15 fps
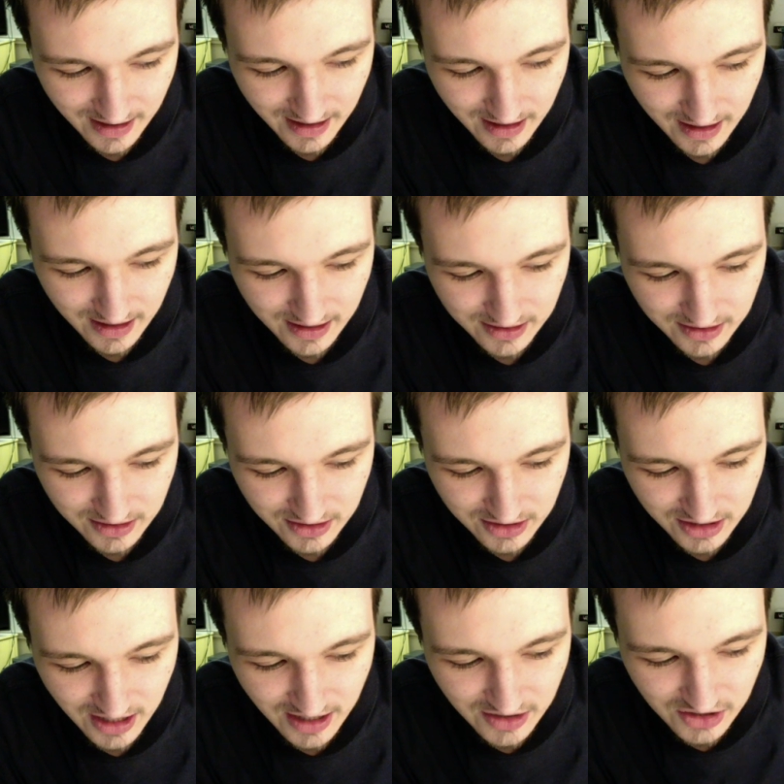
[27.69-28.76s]
it
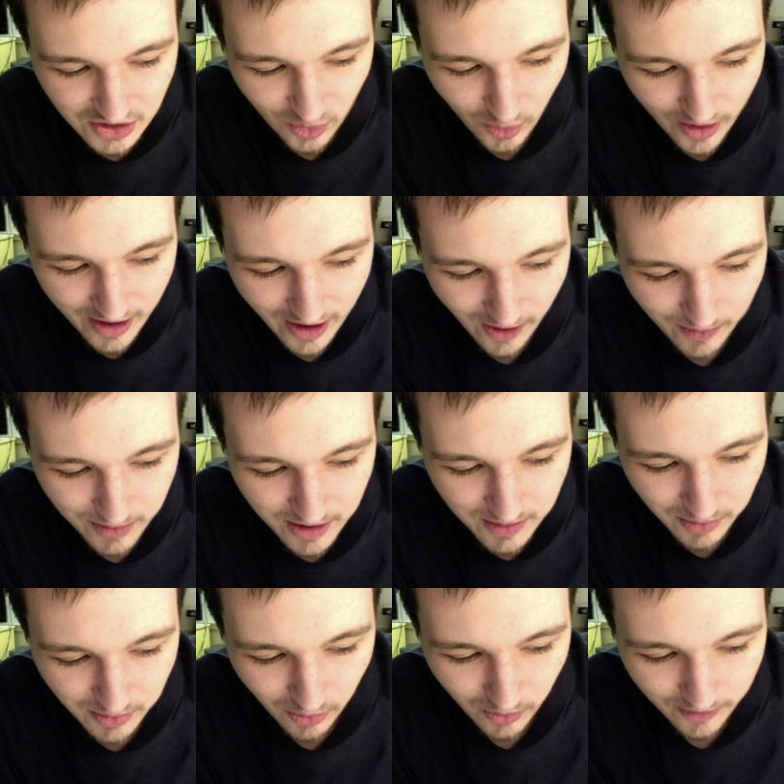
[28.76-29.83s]
changed the way how
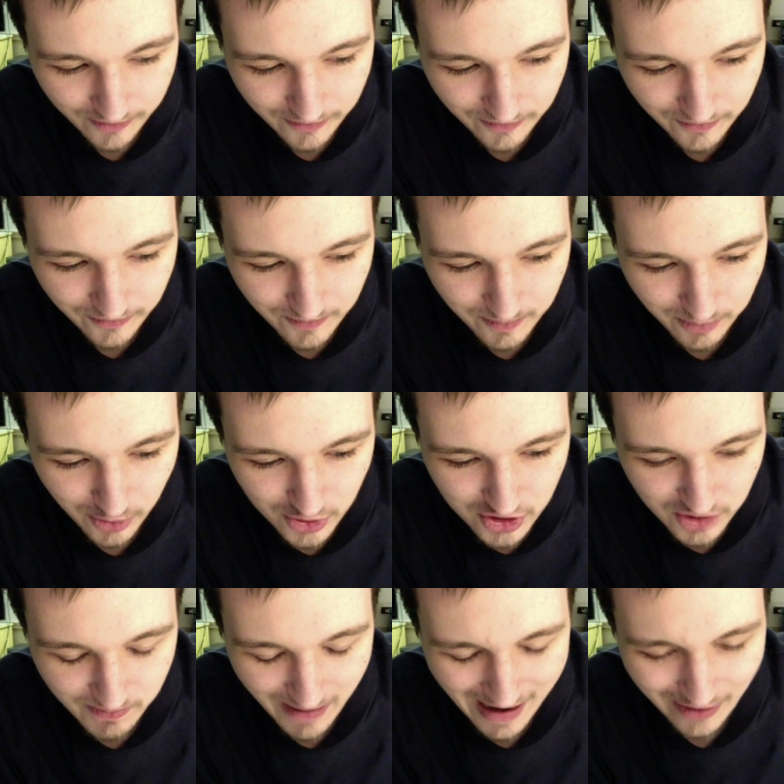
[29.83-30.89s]
people would push
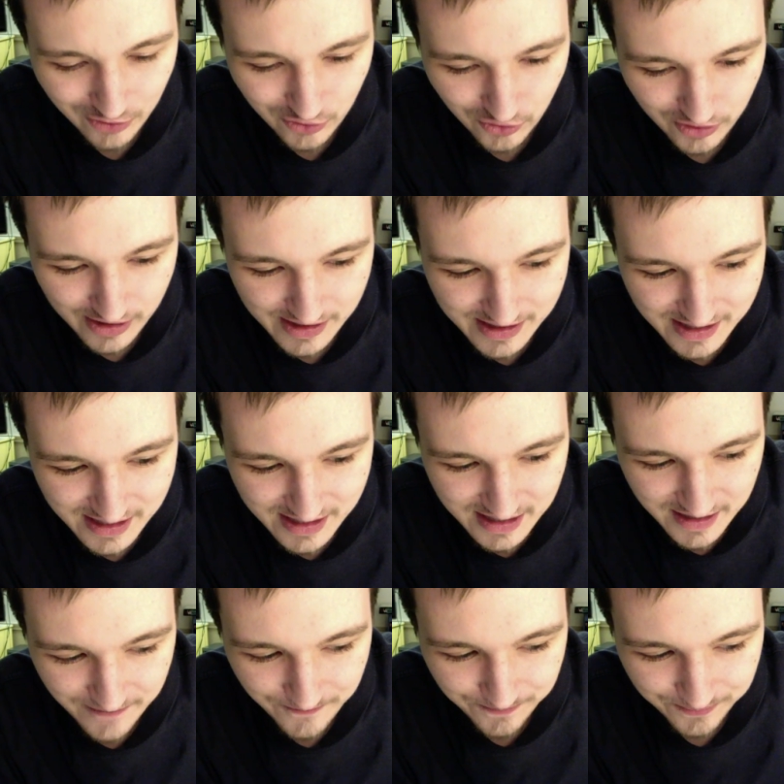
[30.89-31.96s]
boundaries.
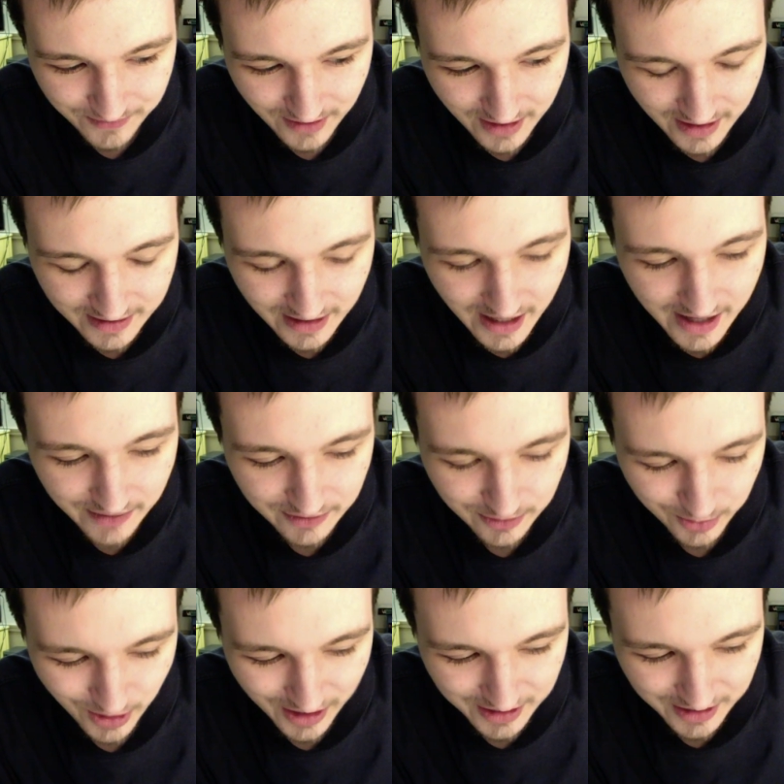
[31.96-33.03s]
And I would
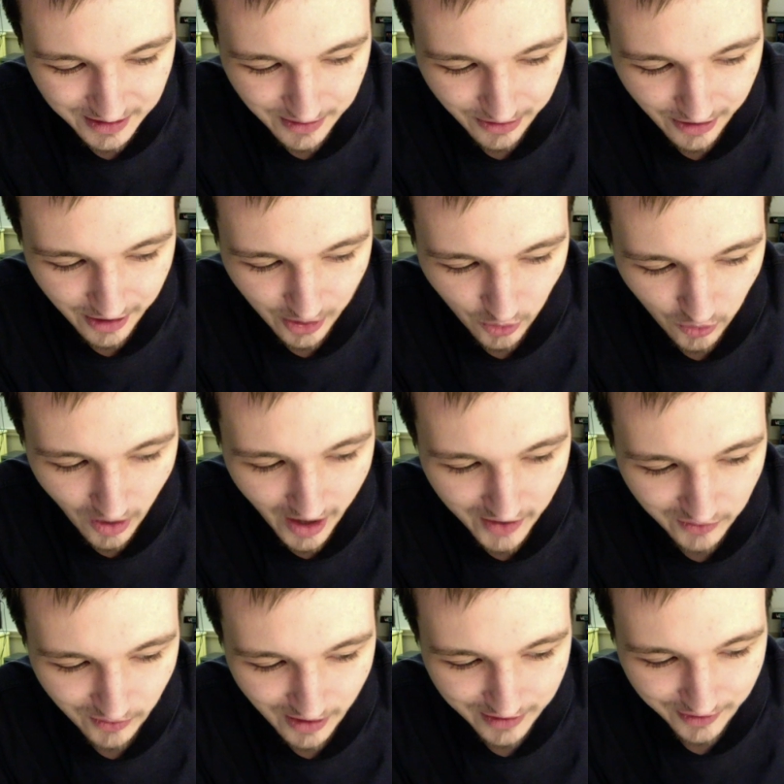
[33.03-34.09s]
like to thank
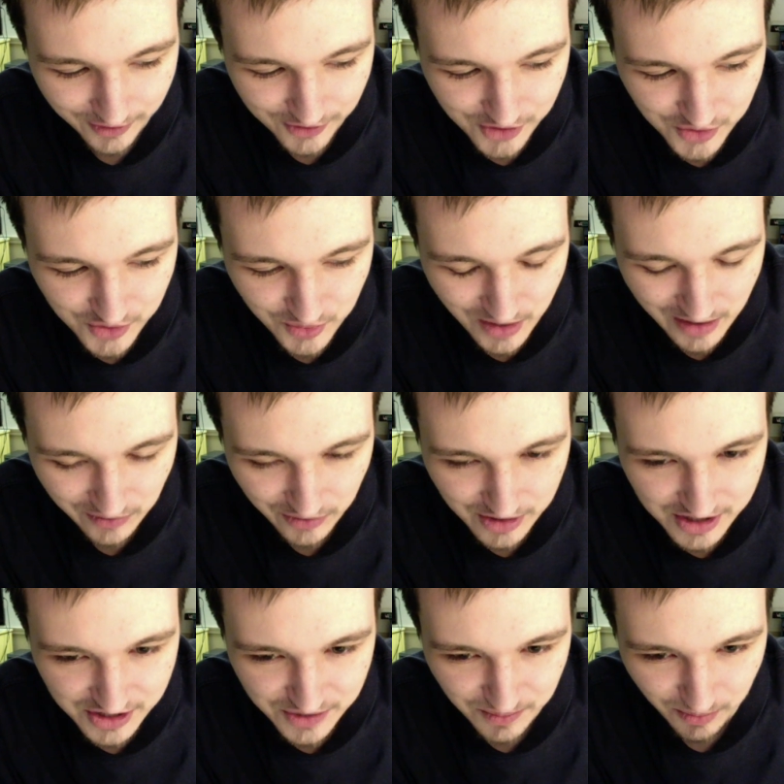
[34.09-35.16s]
Ryan Reynolds, Rhett
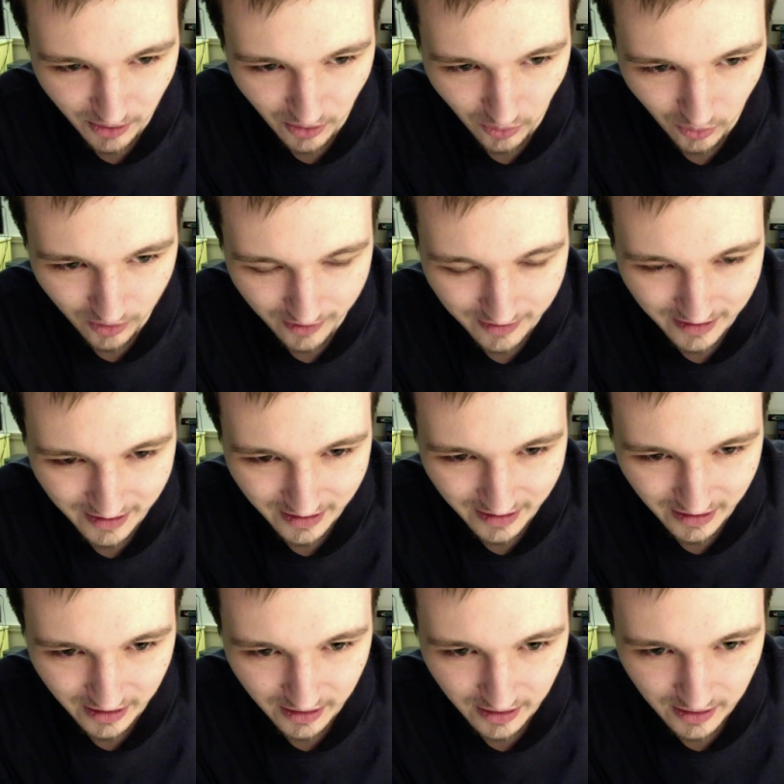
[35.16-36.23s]
Reese, Paul Wernick,
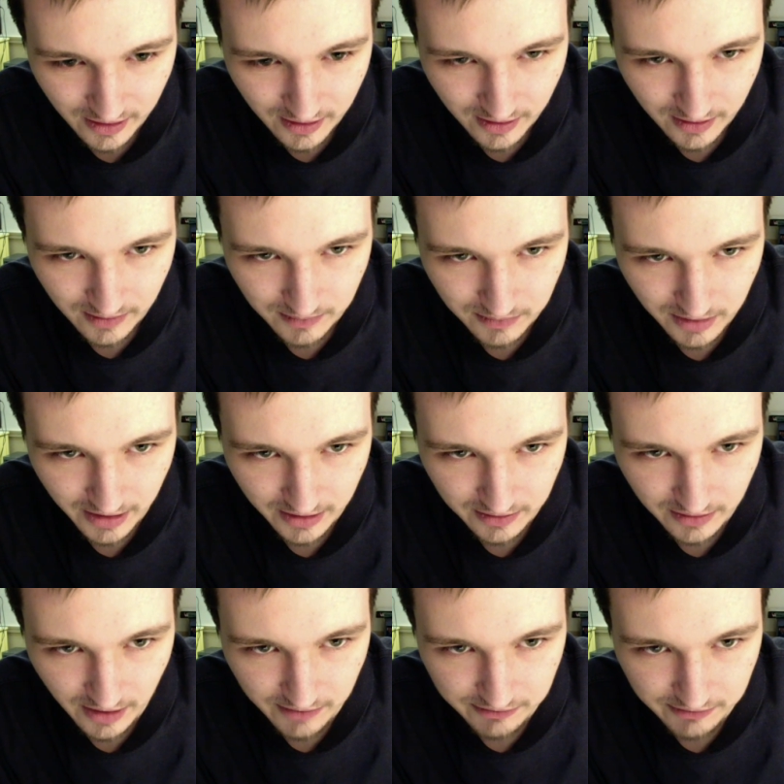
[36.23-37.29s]
Blake
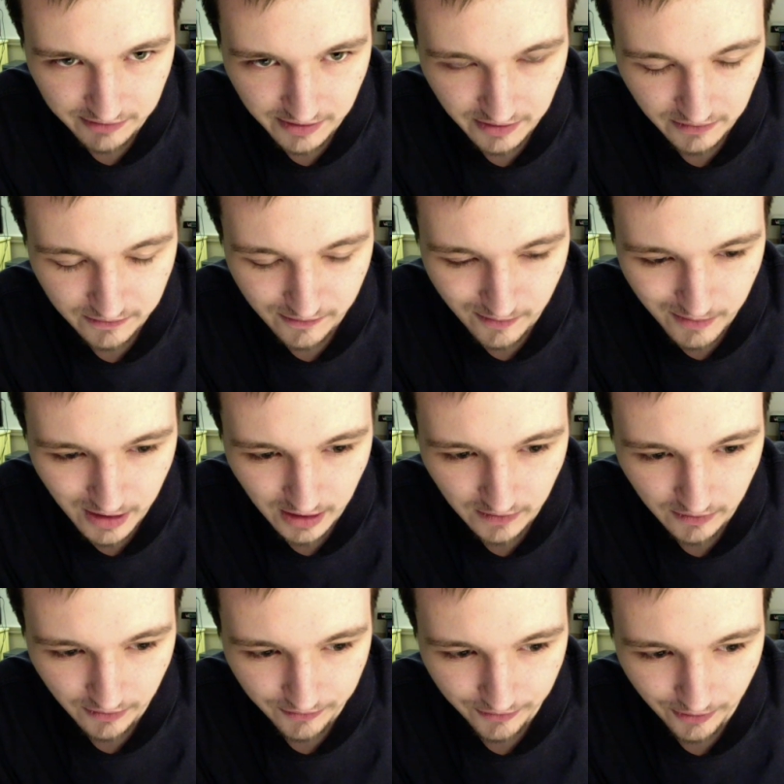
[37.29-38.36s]
Lively for making
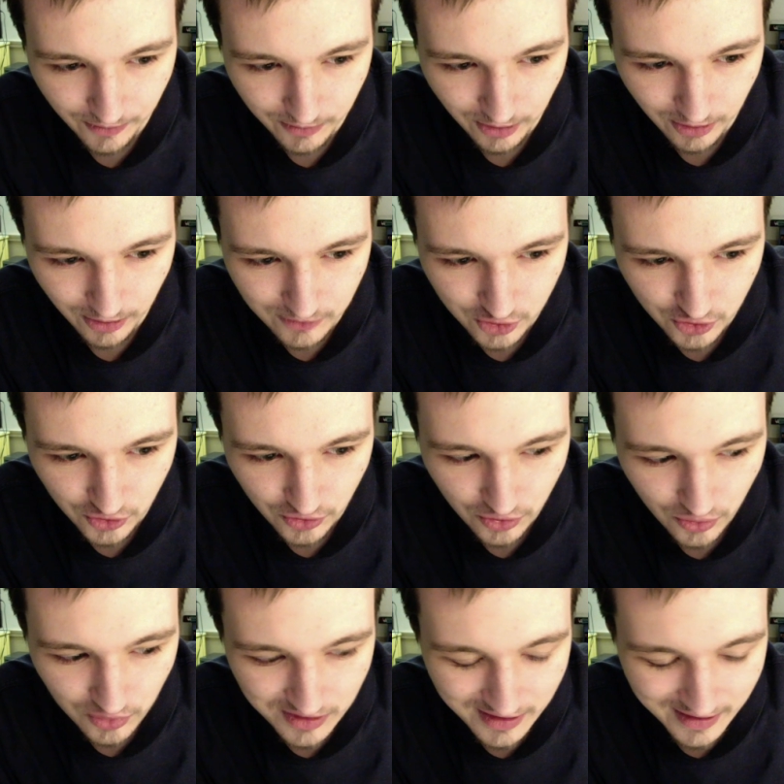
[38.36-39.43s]
the film come true.
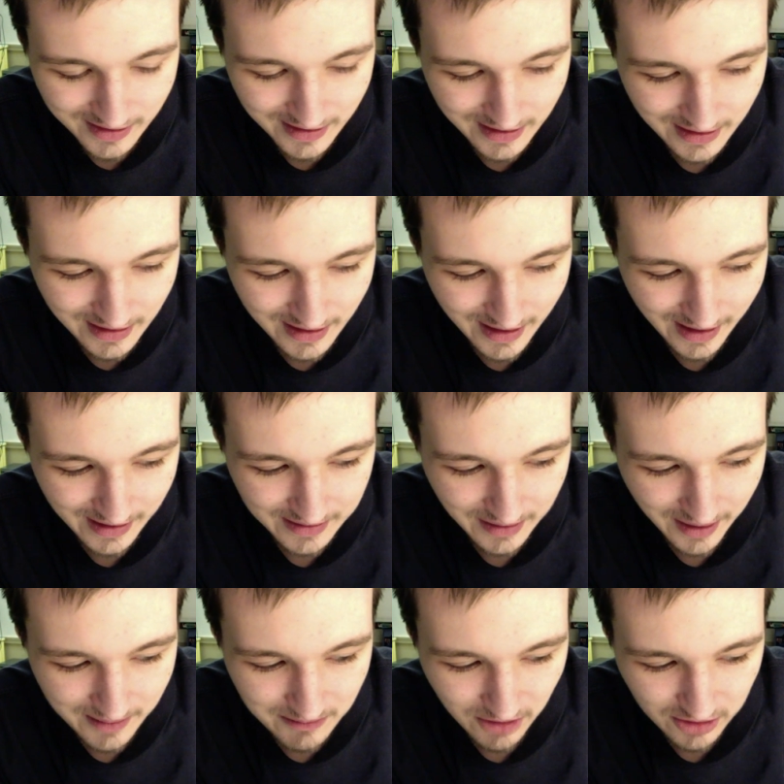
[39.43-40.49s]
And
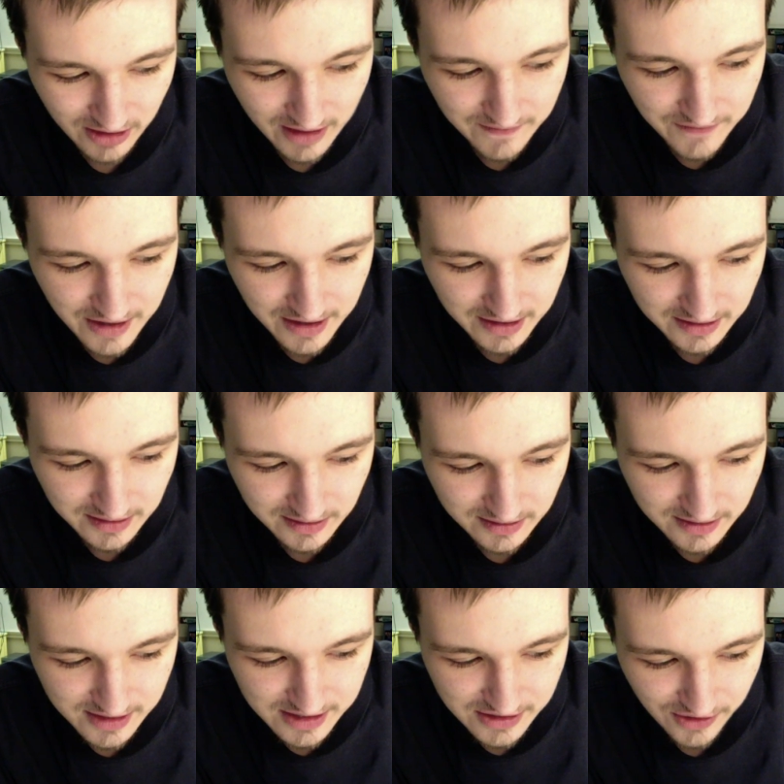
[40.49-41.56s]
I'm glad that
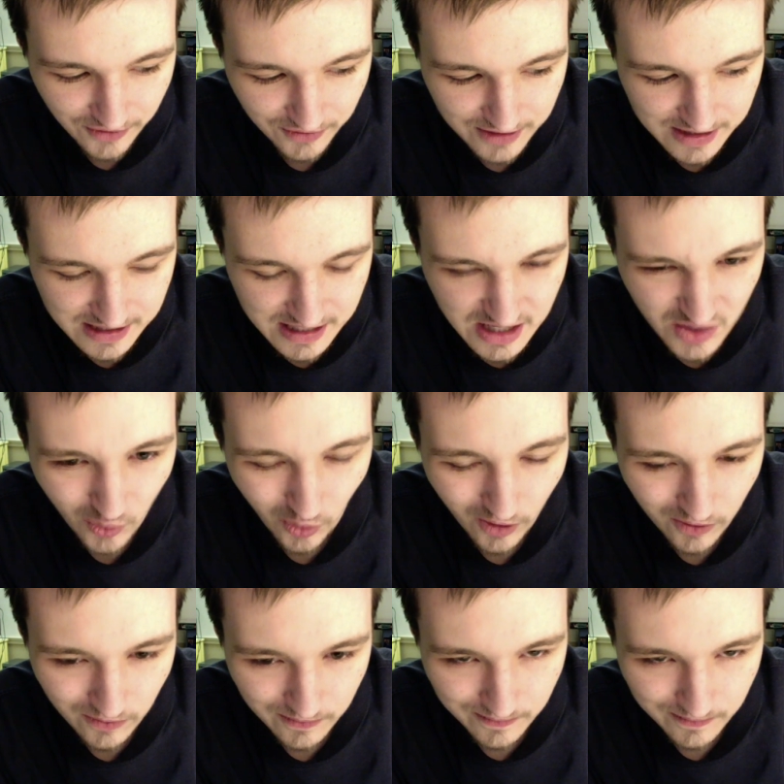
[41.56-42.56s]
deserved a sequel.